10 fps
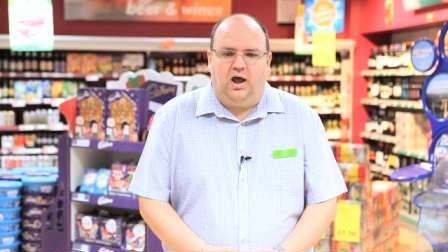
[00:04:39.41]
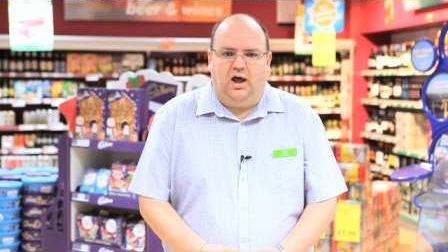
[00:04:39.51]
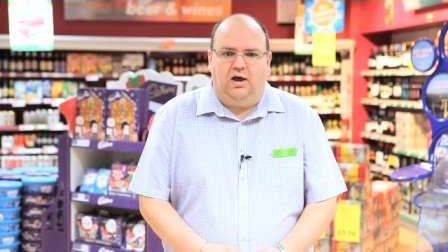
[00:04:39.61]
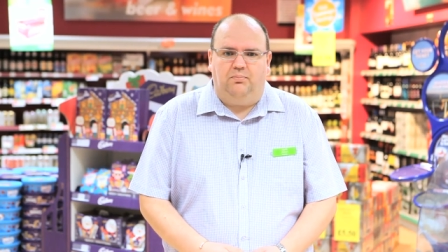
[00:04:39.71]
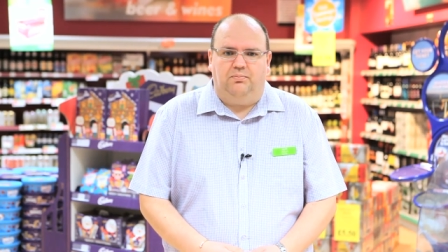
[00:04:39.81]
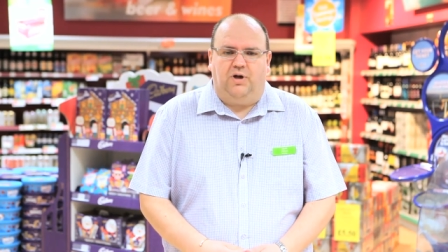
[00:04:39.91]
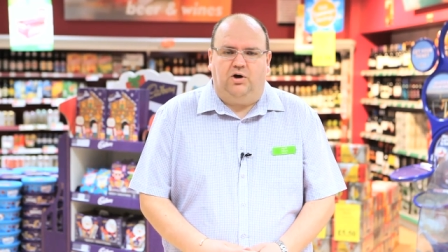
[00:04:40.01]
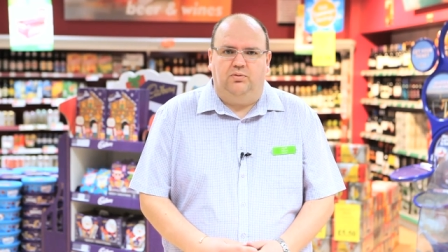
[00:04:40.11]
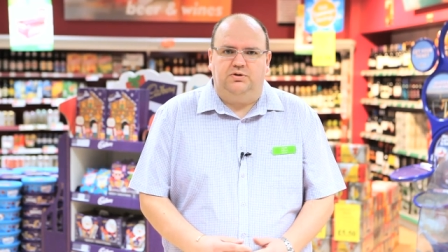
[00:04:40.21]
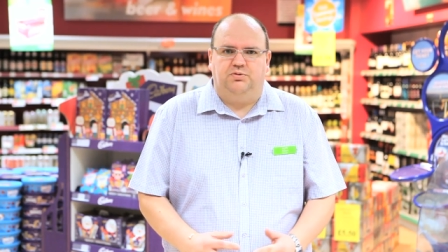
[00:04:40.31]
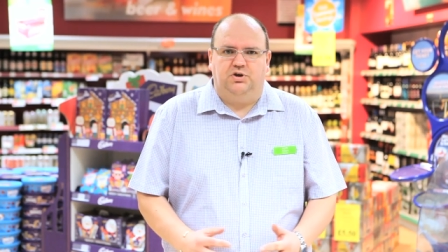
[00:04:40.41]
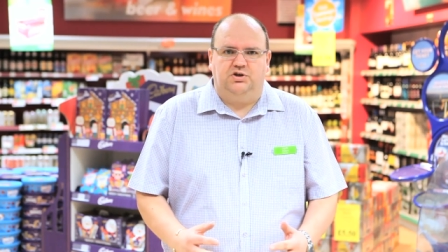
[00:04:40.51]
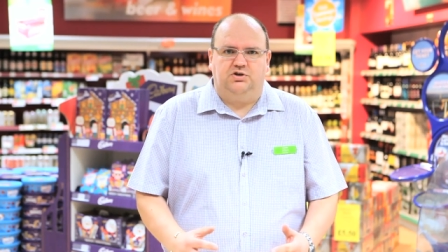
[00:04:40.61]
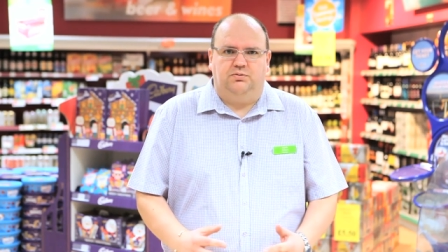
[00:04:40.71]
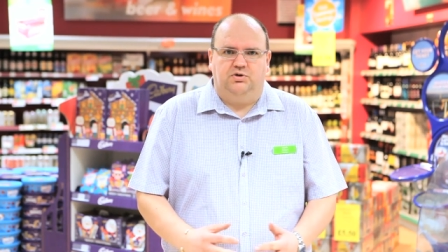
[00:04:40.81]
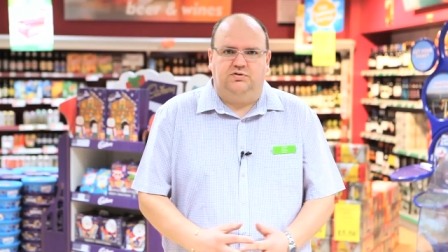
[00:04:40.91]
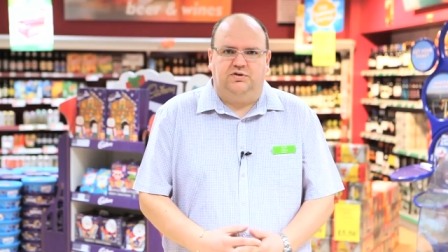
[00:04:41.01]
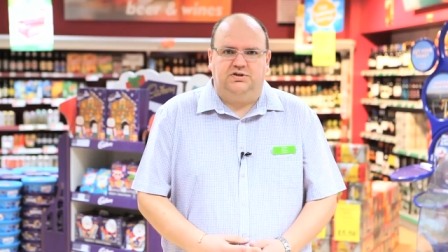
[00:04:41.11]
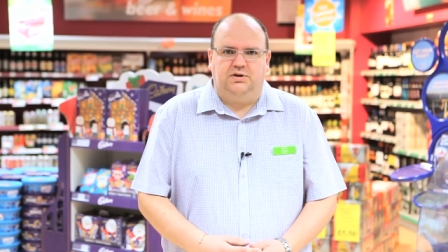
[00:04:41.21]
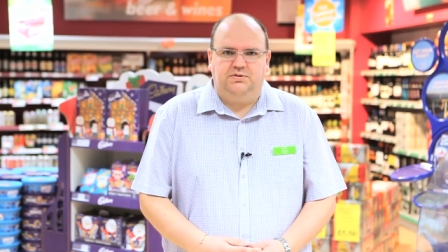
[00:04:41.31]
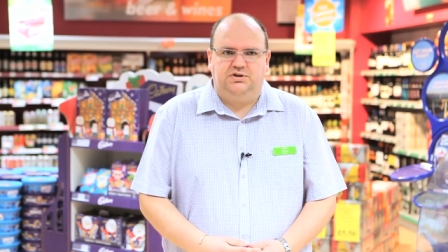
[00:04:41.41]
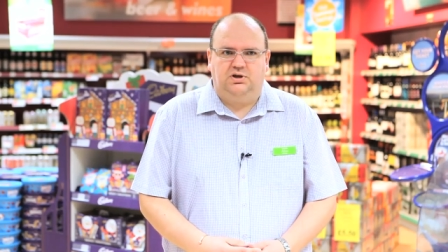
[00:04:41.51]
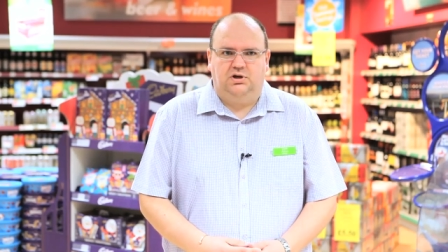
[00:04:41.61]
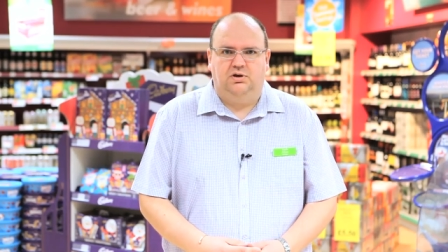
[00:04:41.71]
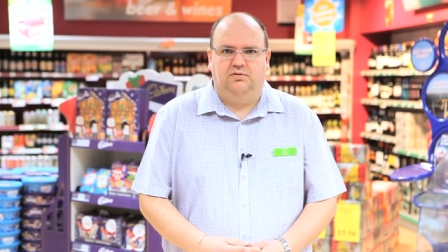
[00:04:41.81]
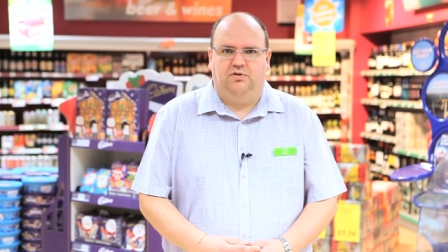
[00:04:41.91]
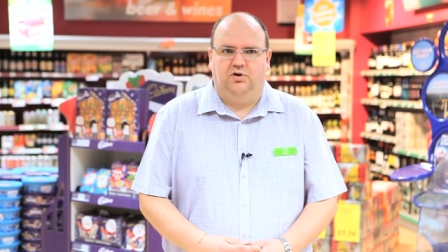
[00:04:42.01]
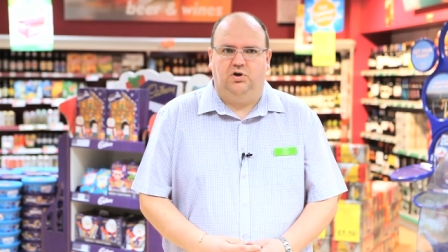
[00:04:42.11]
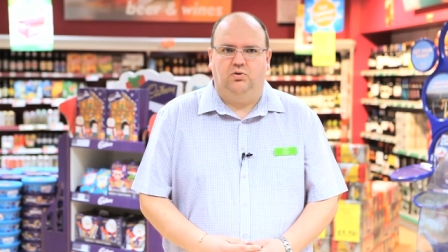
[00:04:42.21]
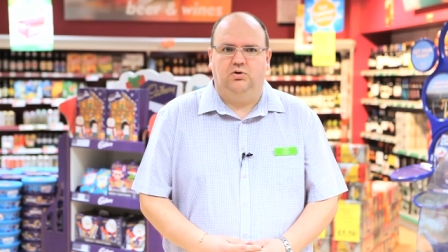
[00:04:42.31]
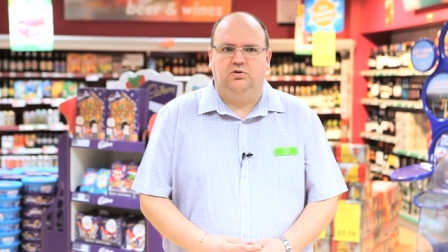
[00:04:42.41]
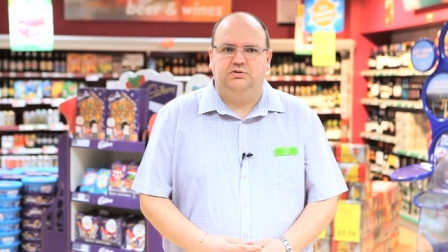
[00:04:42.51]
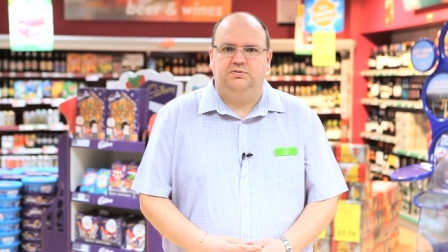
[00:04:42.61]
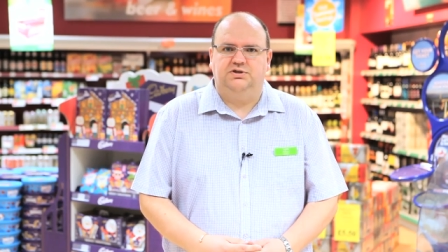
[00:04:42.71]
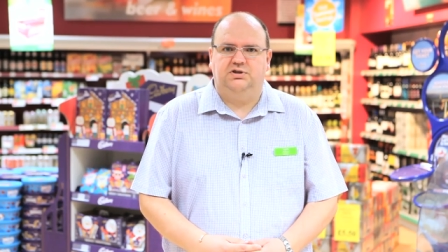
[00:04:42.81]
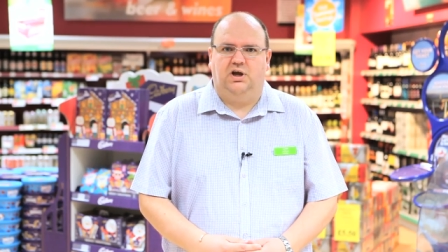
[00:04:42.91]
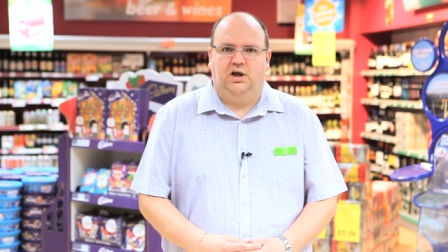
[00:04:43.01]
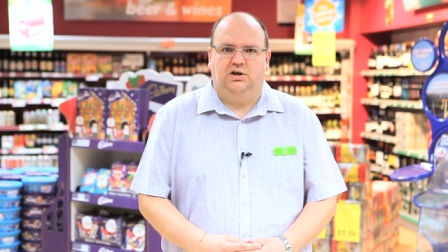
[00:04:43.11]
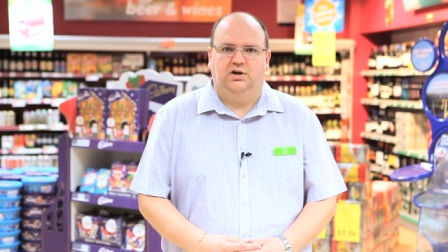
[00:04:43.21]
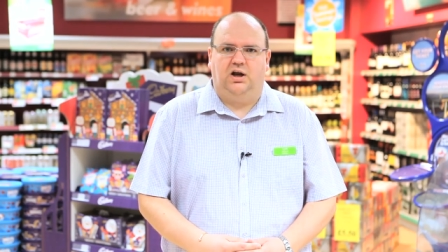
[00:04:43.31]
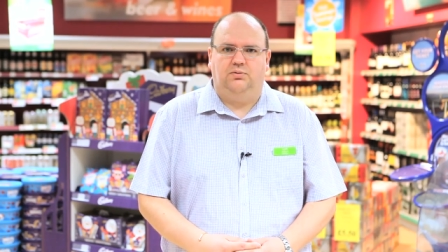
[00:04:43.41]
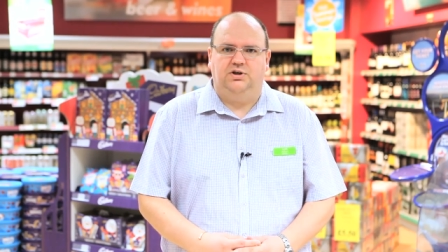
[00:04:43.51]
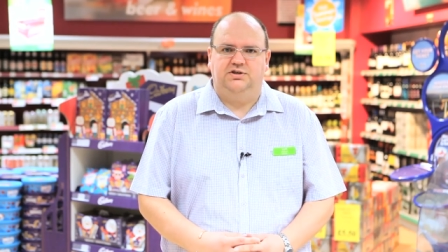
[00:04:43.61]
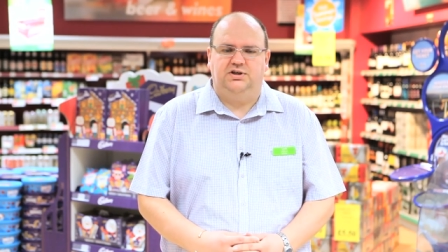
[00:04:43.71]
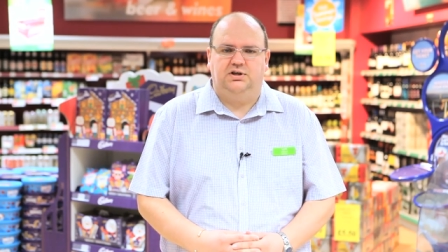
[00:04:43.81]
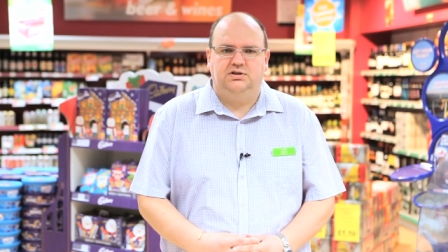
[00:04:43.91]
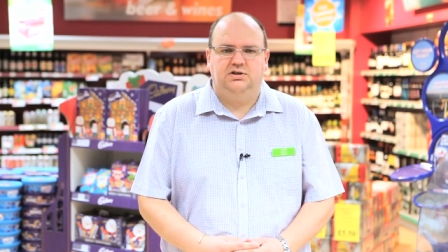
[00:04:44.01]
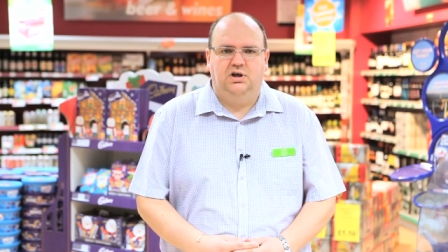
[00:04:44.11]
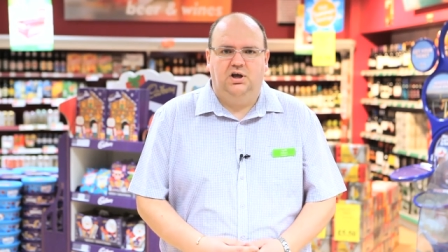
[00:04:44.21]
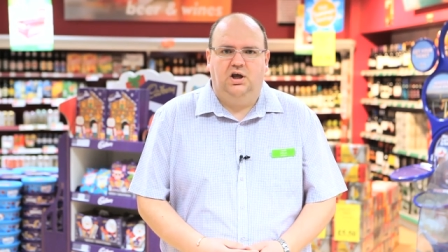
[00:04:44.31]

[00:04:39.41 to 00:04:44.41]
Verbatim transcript: Um, I hope it's brought you some useful tips for your Christmas and Halloween sales.